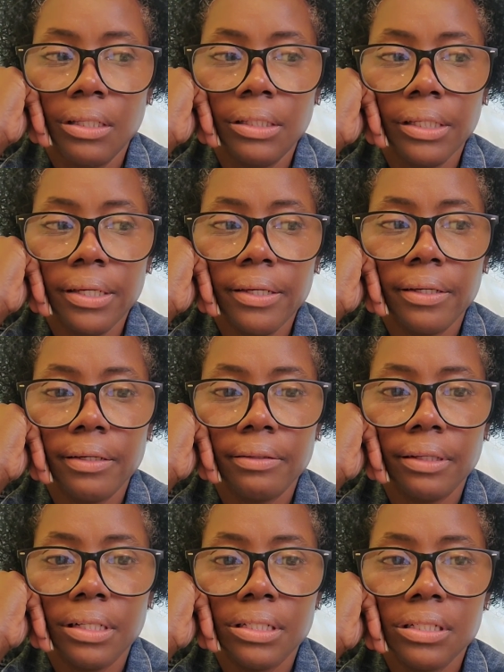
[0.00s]
yeah,
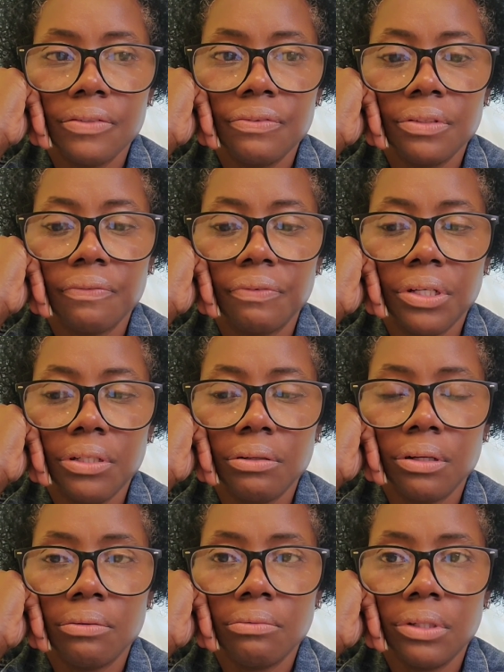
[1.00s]
that's it for the video.
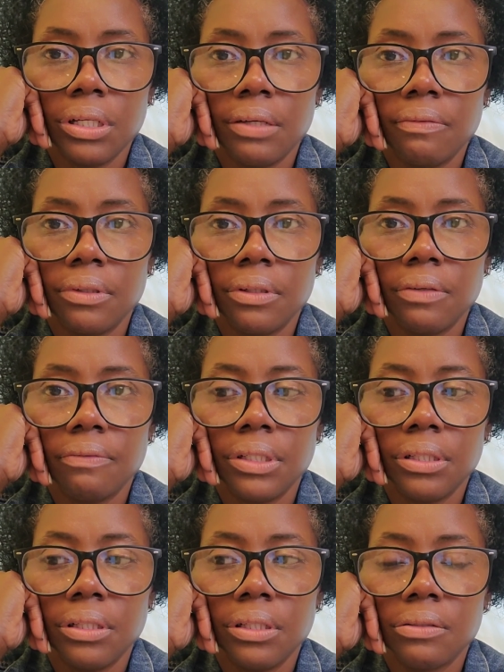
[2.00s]
I don't think I have
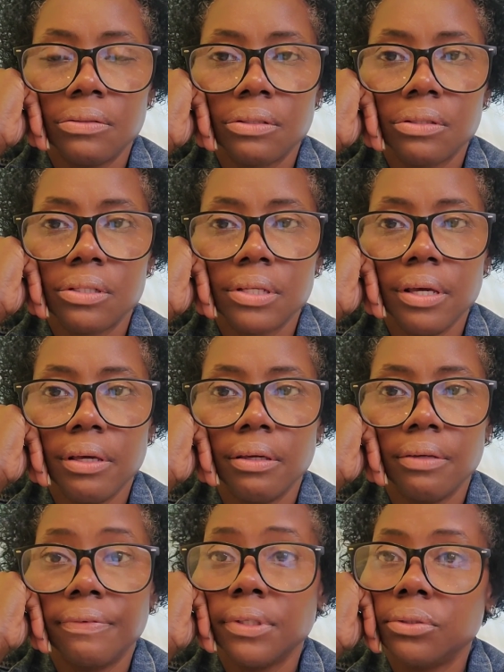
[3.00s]
anything else to say.
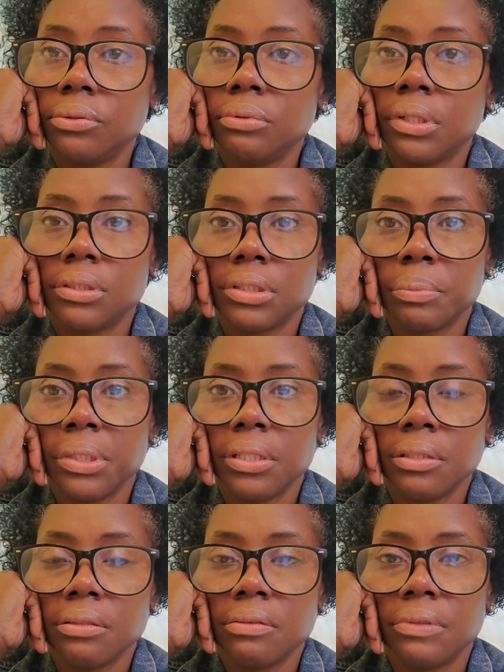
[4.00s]
If I do, I'll just make
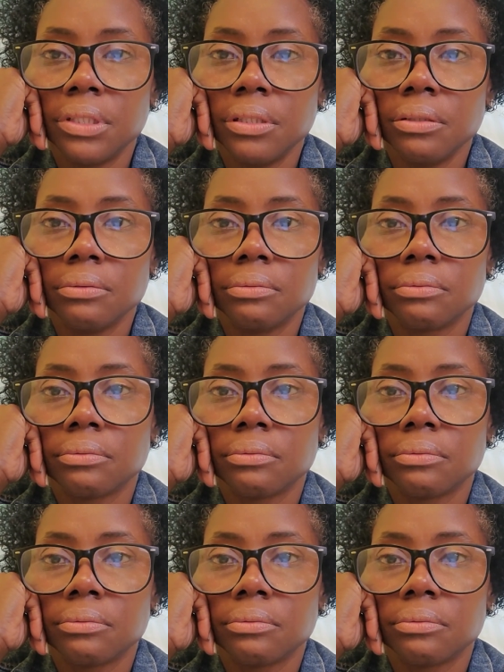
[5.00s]
another video.